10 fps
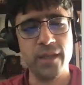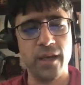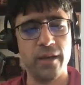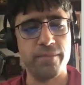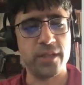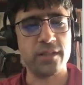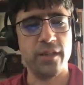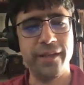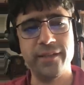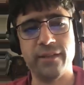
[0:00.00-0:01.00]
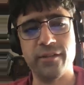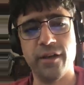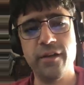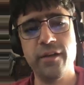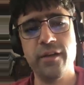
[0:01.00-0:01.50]
Um, there's a link down
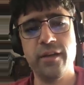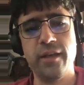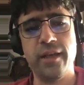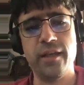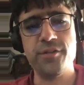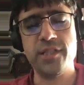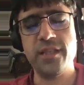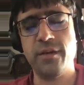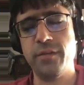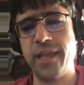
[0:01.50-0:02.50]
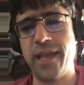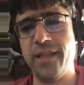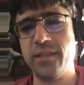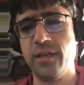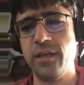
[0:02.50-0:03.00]
there. And you see that they
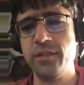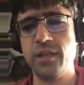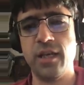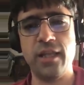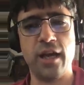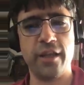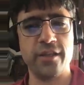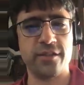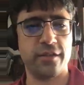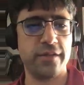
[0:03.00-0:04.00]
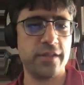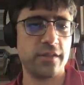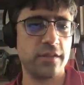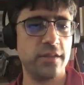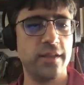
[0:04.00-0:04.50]
had a, a logging
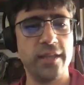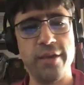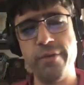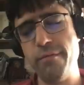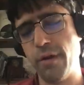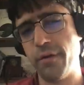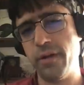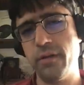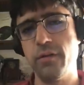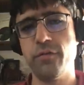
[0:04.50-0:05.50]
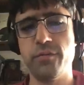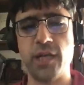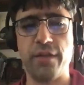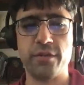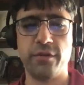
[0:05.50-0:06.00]
service, and they rewrote it from
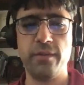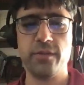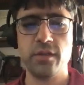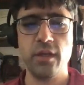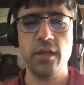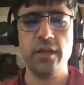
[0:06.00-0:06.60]
JavaScript